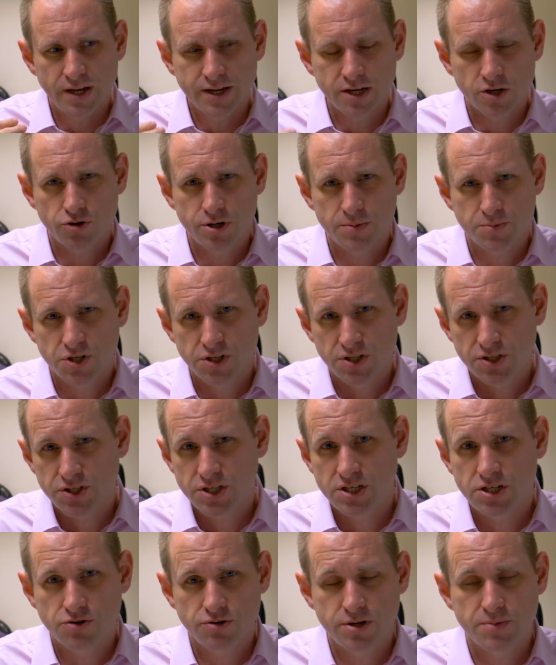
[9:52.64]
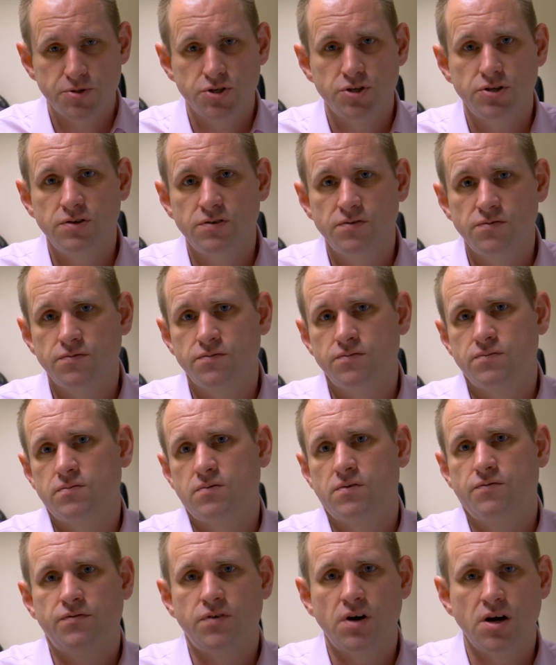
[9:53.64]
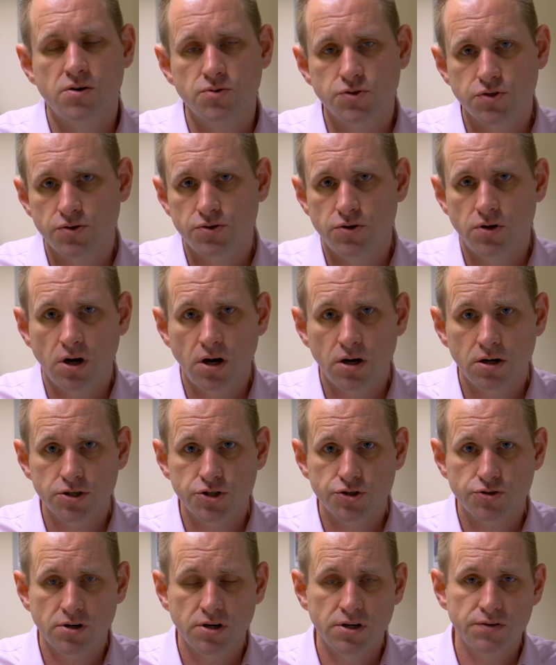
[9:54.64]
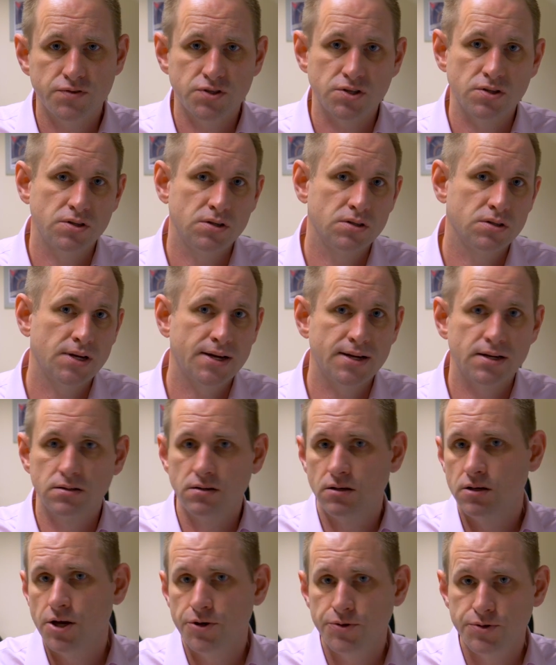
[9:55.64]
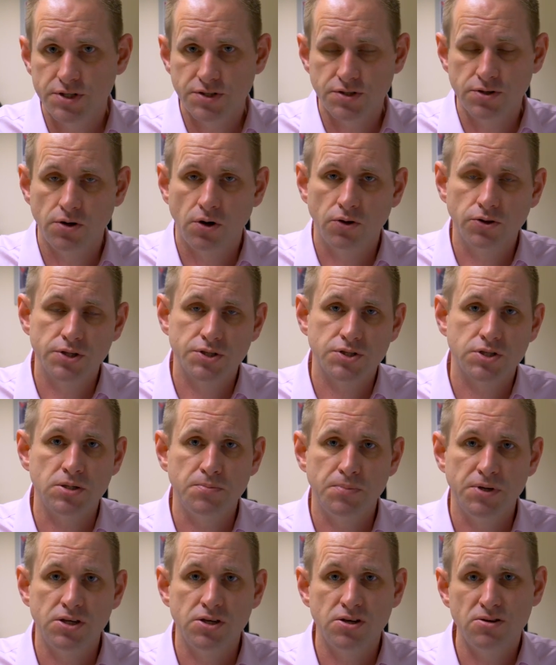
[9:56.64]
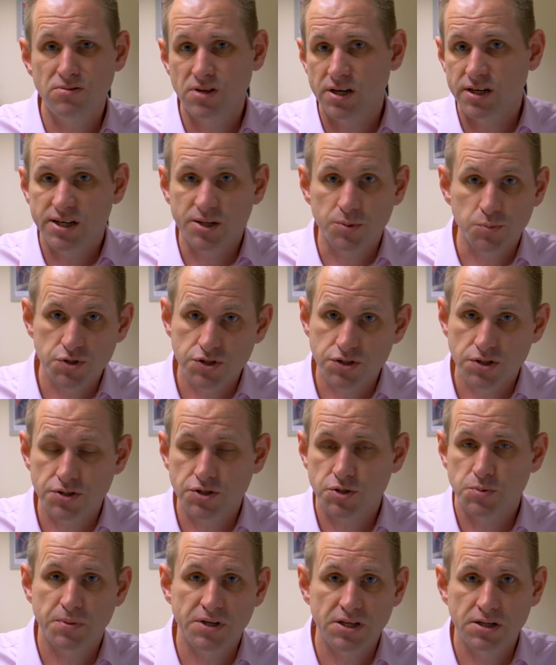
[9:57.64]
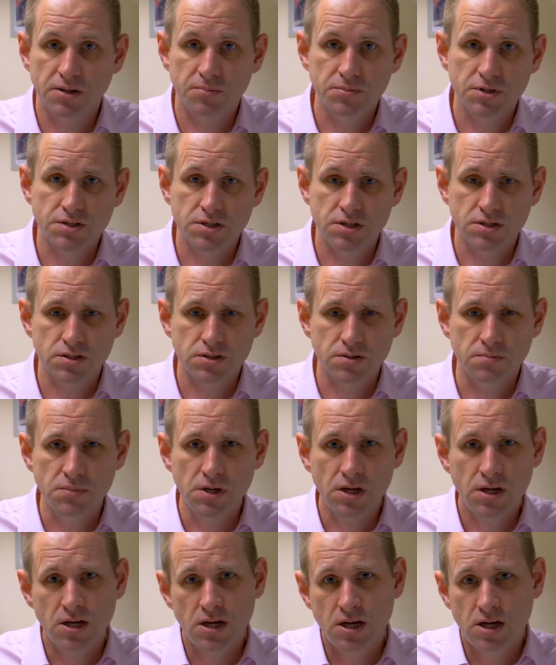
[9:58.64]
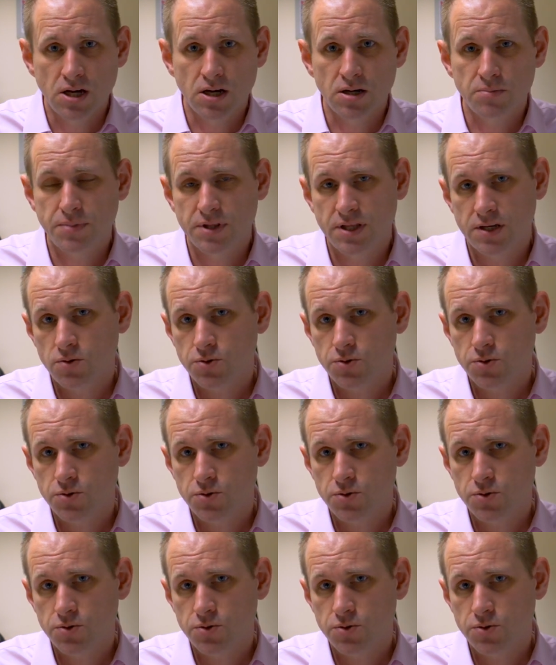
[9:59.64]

encryption and decryption of files on your hard drive so that that load isn't on the CPU. That helps to speed up the system. But they